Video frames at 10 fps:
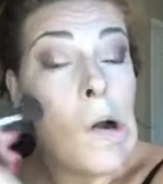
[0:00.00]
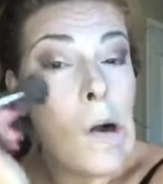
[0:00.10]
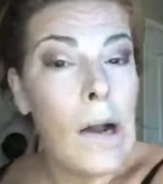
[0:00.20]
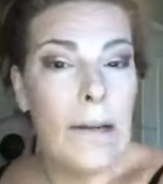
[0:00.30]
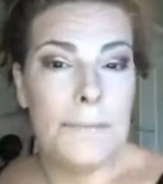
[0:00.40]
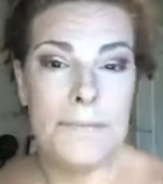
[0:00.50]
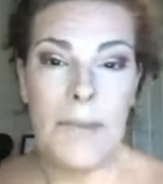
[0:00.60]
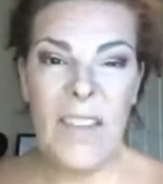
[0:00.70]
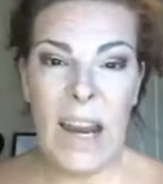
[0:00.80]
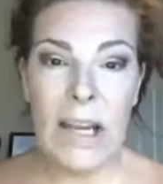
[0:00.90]
All right,
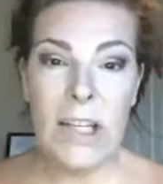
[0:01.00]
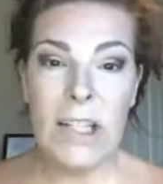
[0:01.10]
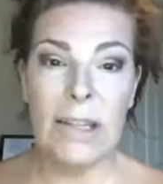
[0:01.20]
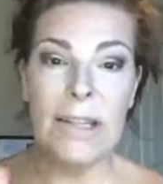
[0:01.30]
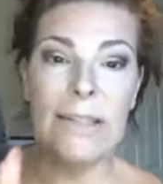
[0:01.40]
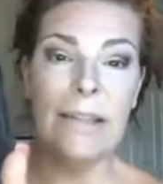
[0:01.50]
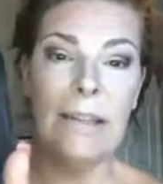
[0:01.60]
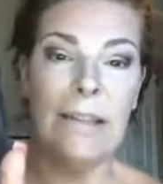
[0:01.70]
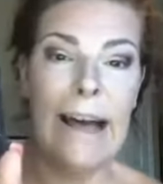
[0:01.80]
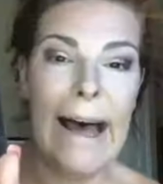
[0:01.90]
and then I just took this
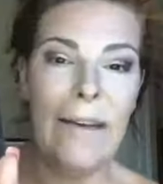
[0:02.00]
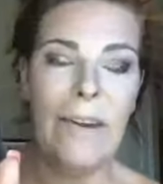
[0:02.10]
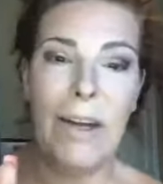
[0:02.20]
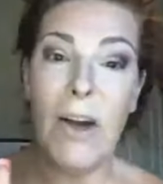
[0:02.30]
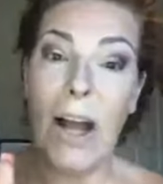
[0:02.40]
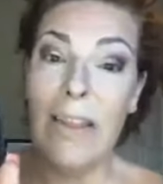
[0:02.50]
little Alive here.